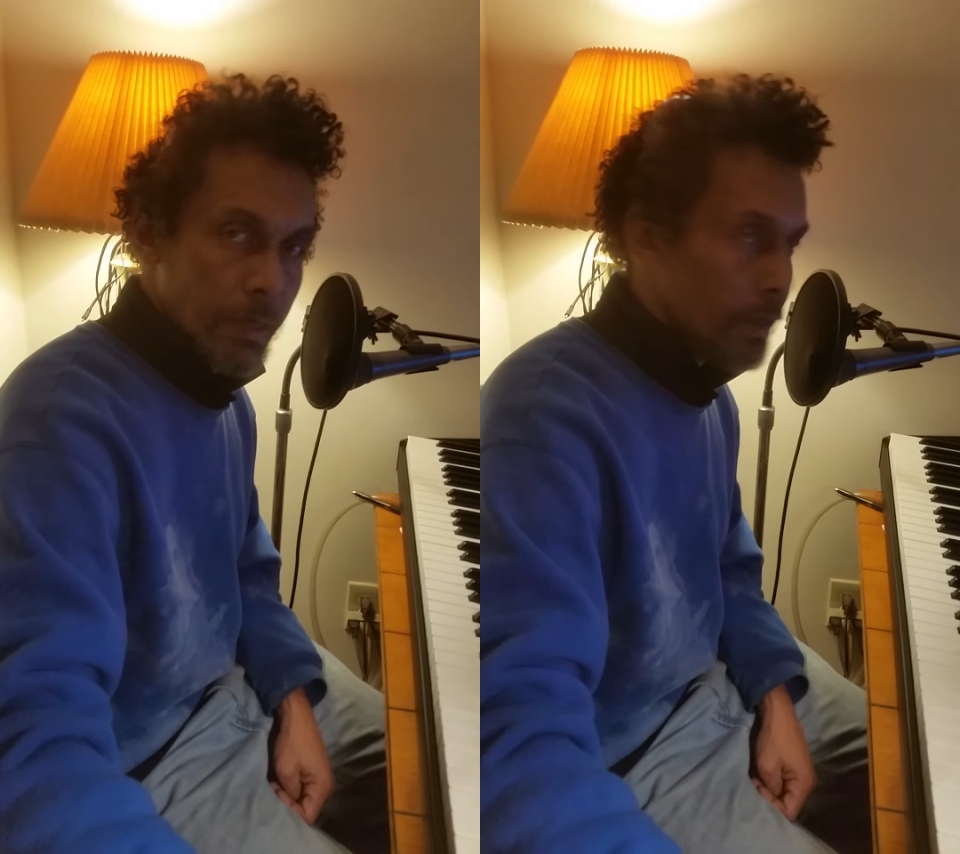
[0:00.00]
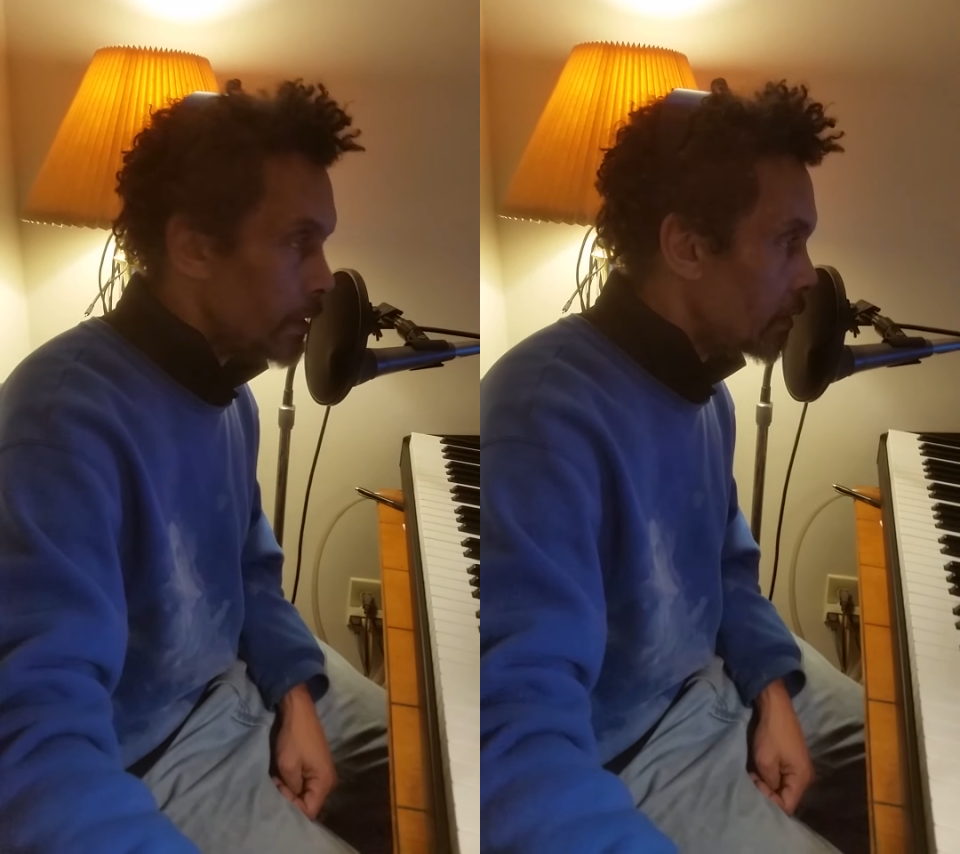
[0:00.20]

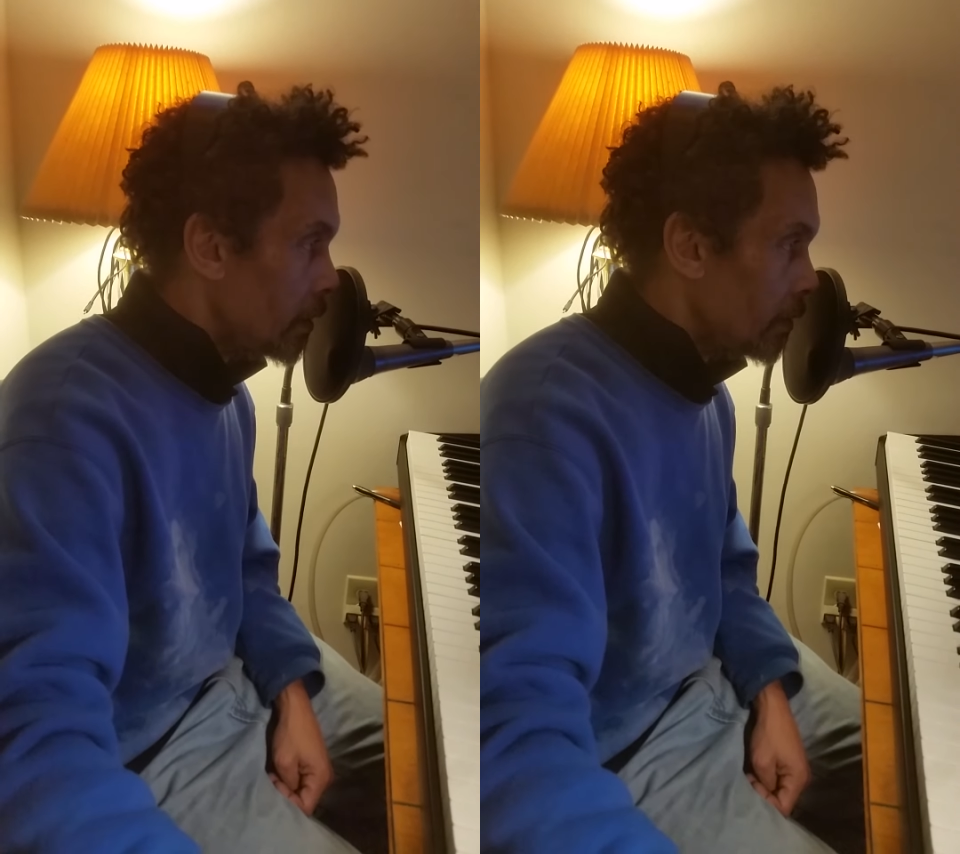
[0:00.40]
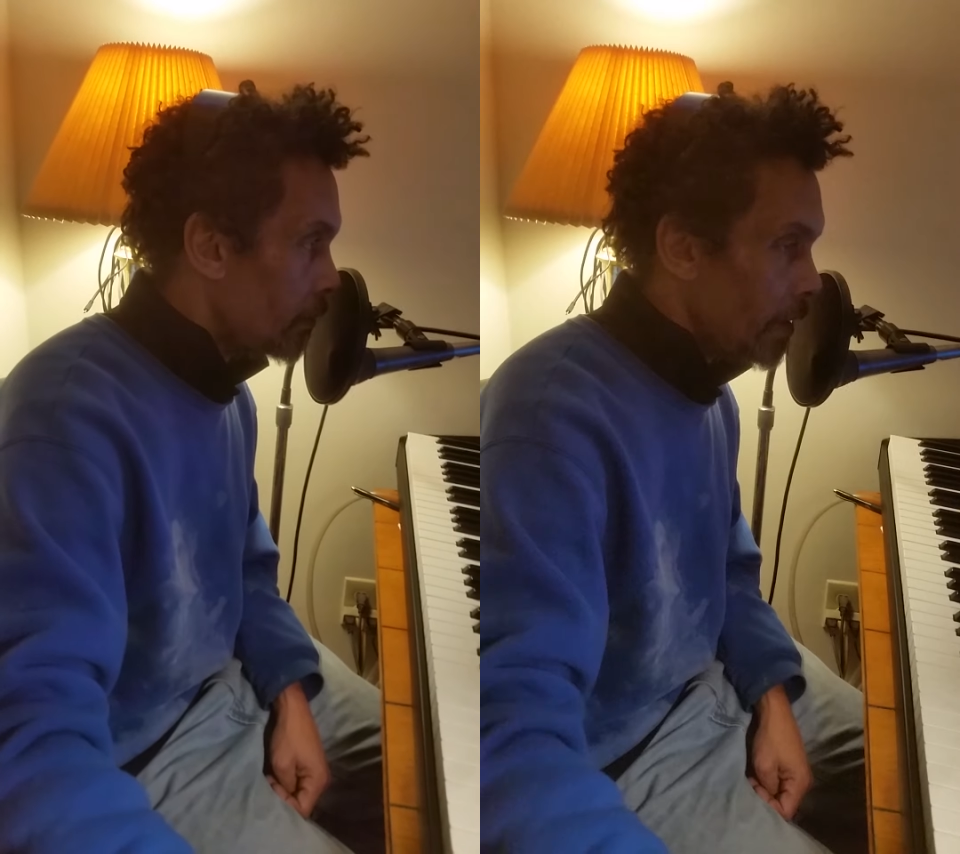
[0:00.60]
hit
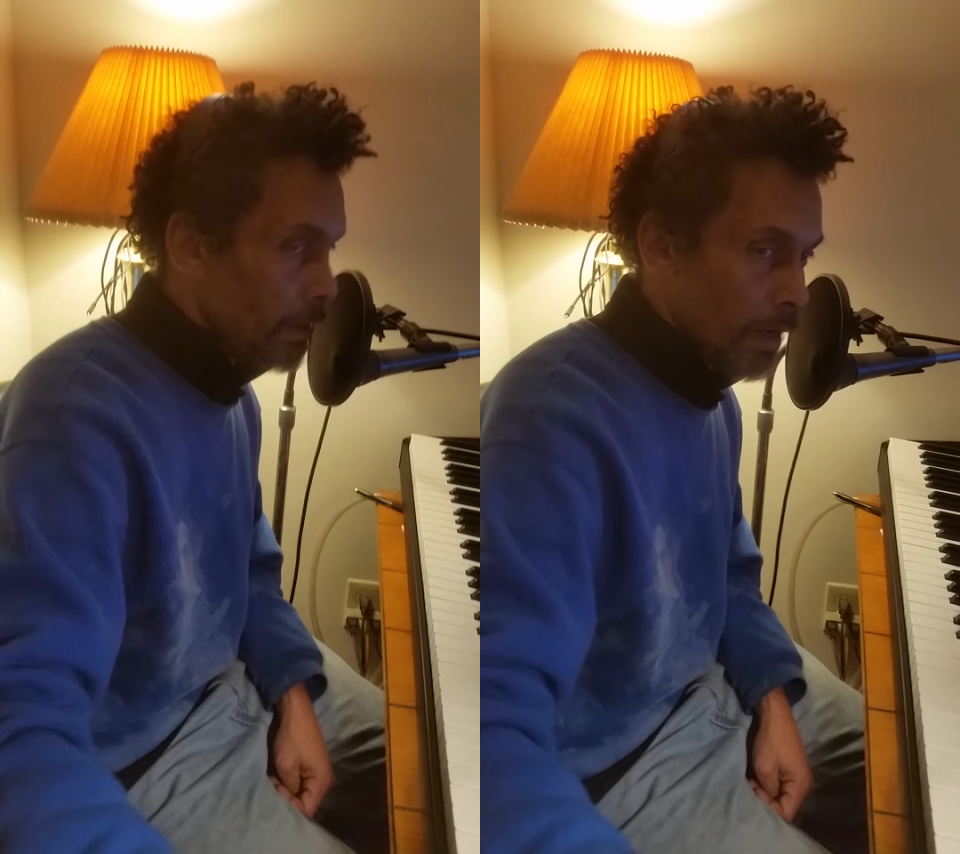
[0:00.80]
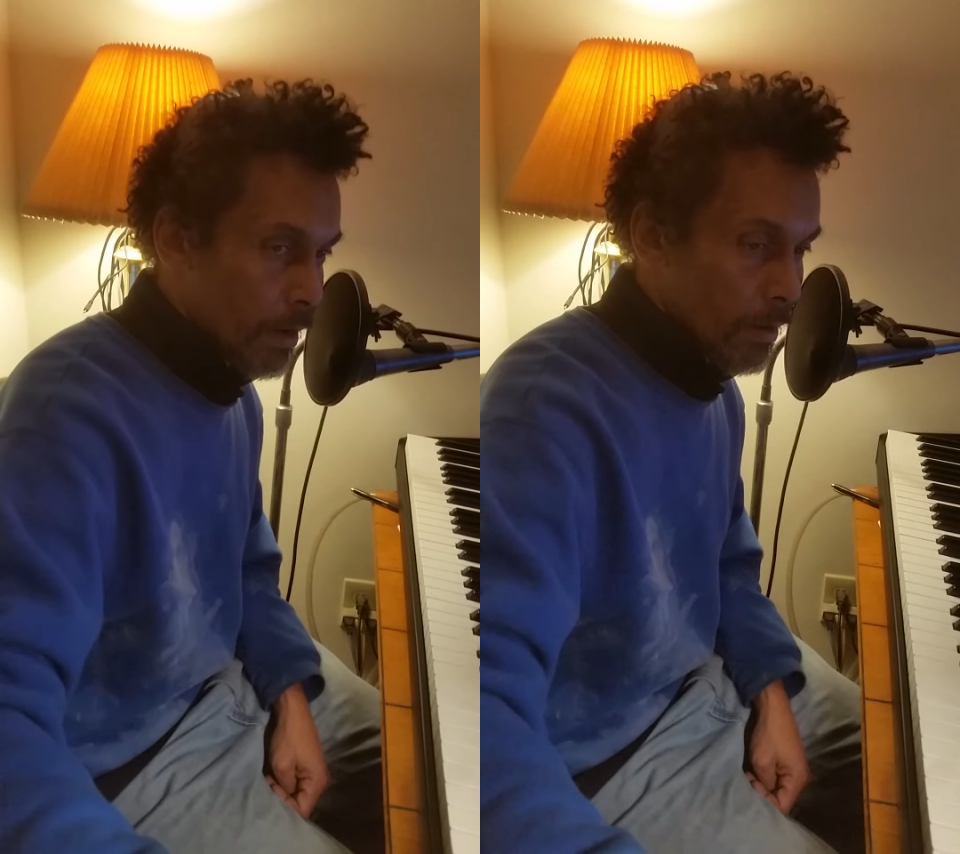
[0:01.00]

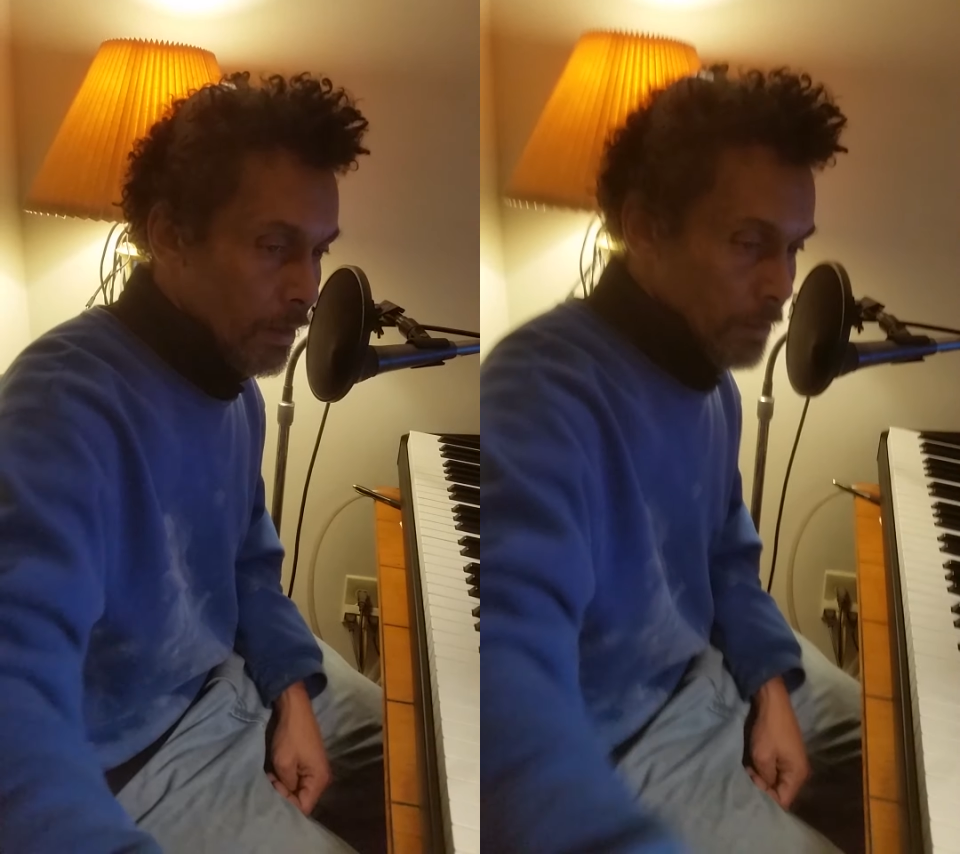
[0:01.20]
right now.